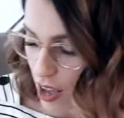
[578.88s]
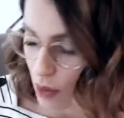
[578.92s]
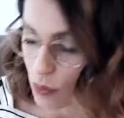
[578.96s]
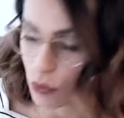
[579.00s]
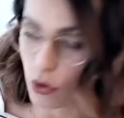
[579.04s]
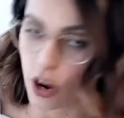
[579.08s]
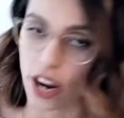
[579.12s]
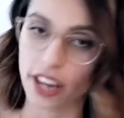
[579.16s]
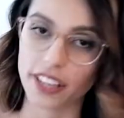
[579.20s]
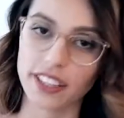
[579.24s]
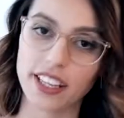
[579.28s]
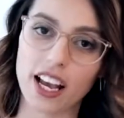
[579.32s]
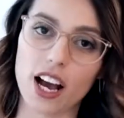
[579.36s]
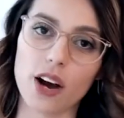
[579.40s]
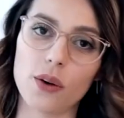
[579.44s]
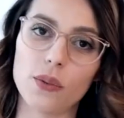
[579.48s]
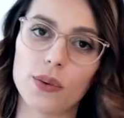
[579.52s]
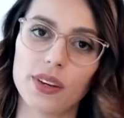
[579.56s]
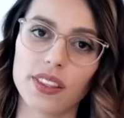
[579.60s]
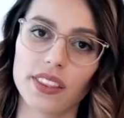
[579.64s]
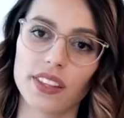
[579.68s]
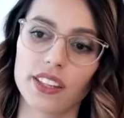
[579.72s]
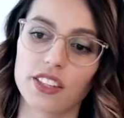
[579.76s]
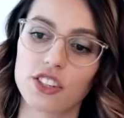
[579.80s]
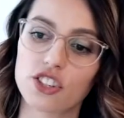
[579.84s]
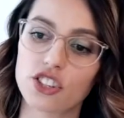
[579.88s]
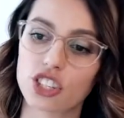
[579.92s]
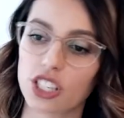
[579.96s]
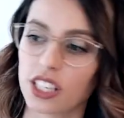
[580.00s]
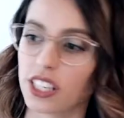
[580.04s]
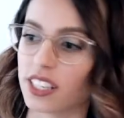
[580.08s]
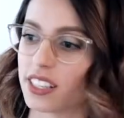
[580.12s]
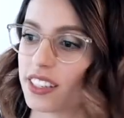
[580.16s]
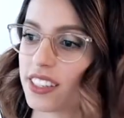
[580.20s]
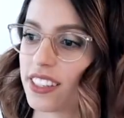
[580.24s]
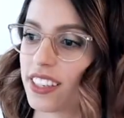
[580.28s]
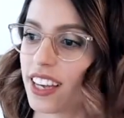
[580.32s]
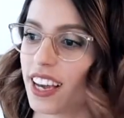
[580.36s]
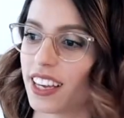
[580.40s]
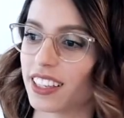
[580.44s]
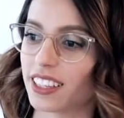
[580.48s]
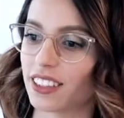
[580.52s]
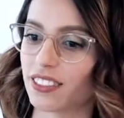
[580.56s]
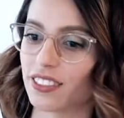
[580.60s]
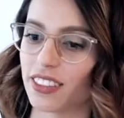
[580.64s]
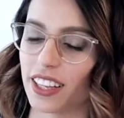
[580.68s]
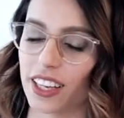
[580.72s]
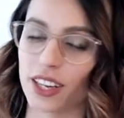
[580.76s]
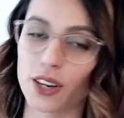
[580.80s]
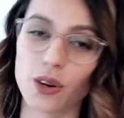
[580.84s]
right now in the jeans kind
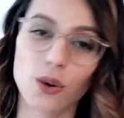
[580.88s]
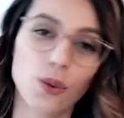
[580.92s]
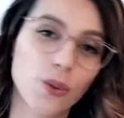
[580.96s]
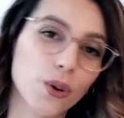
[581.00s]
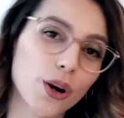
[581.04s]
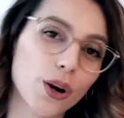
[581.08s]
of like